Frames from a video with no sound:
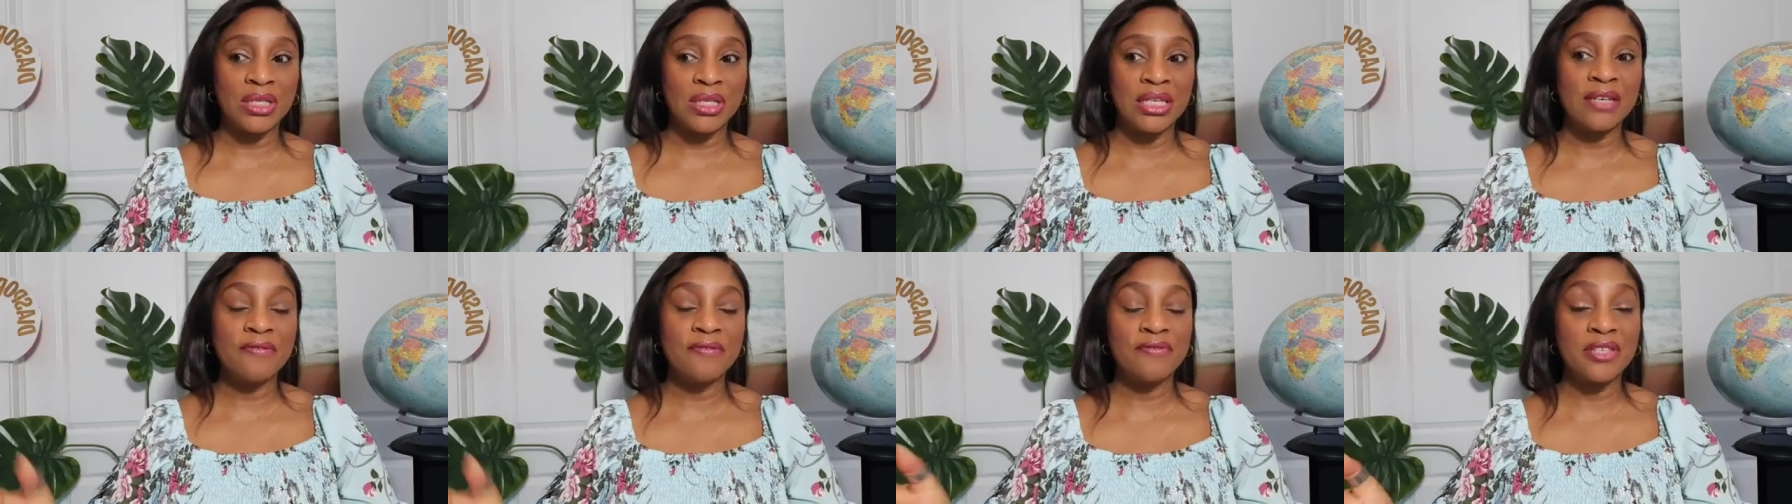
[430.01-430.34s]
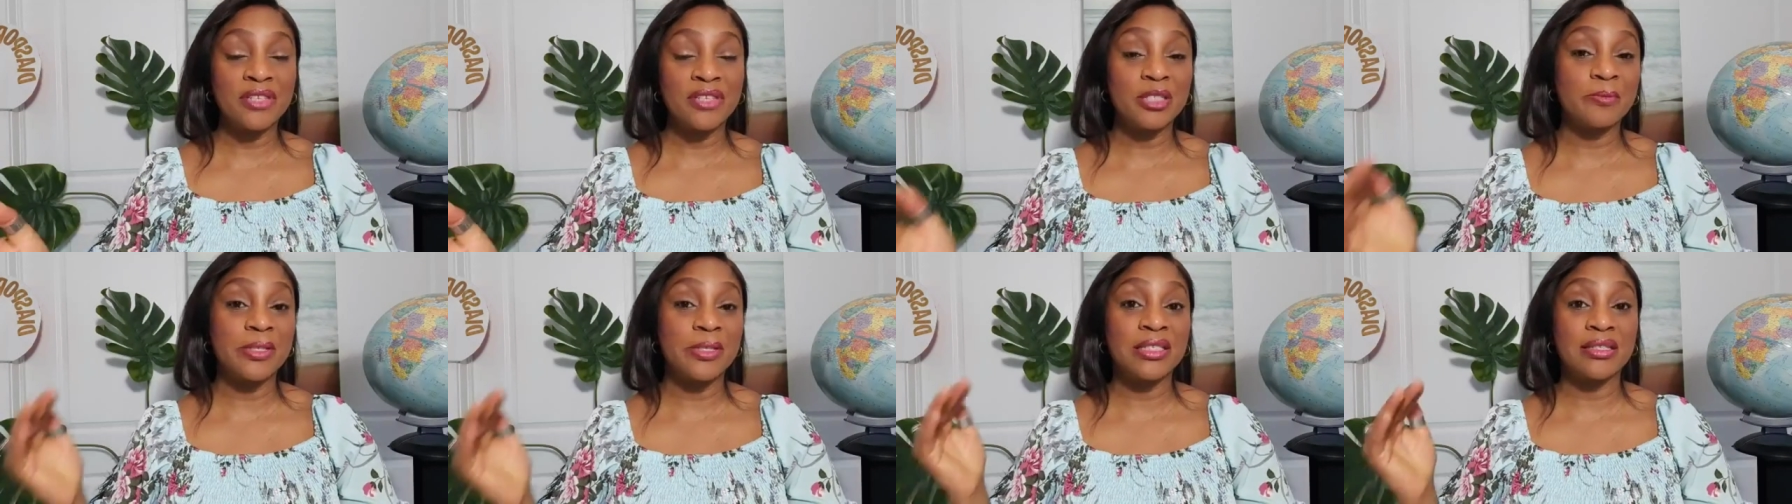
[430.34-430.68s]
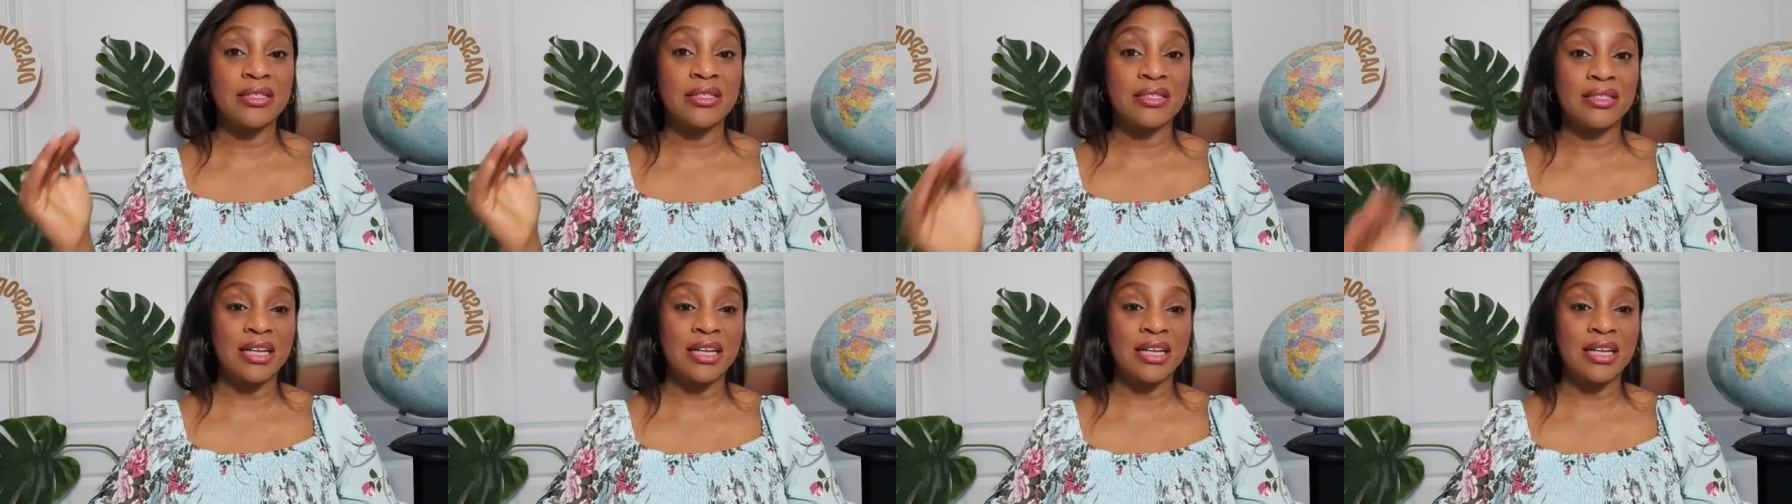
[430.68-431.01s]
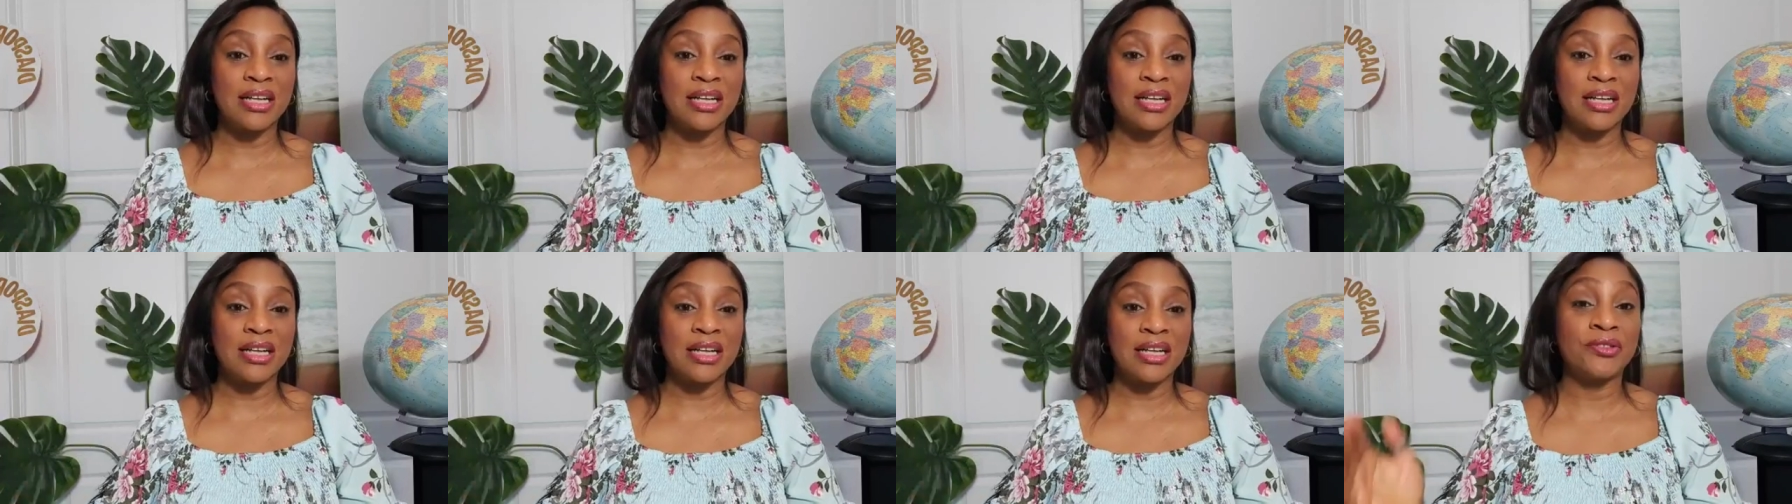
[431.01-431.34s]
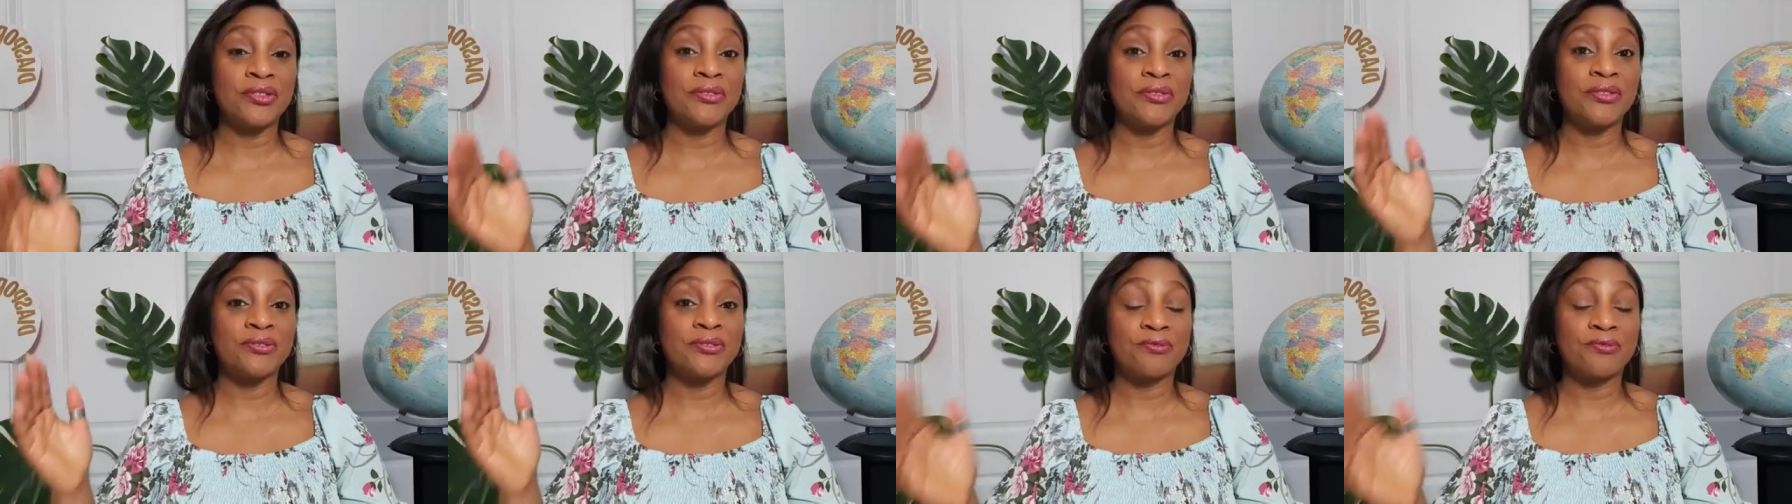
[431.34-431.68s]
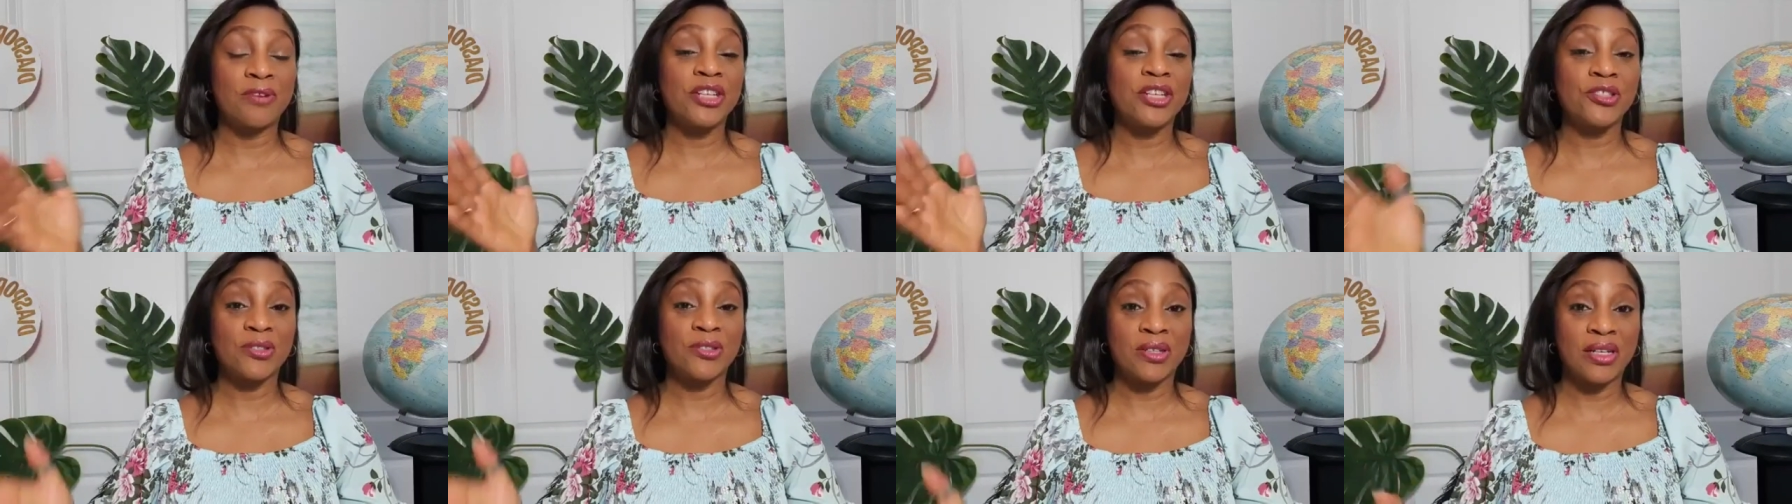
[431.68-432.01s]
if this person is actually a
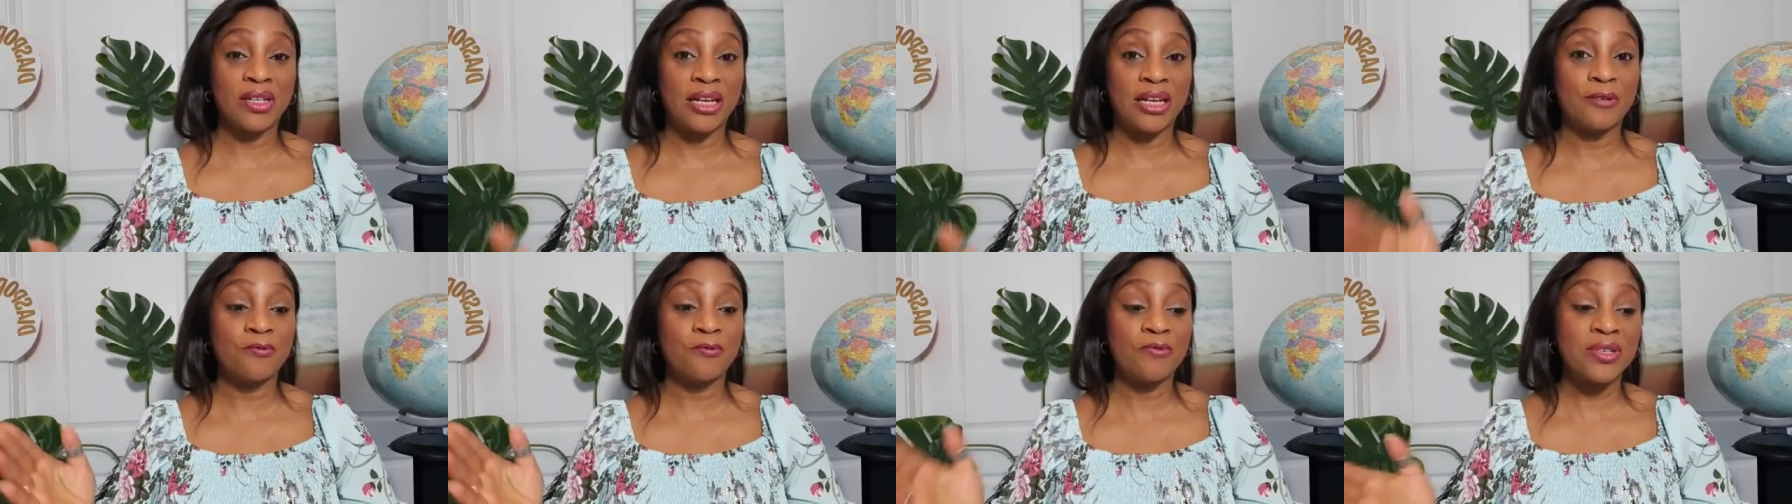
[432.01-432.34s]
rational and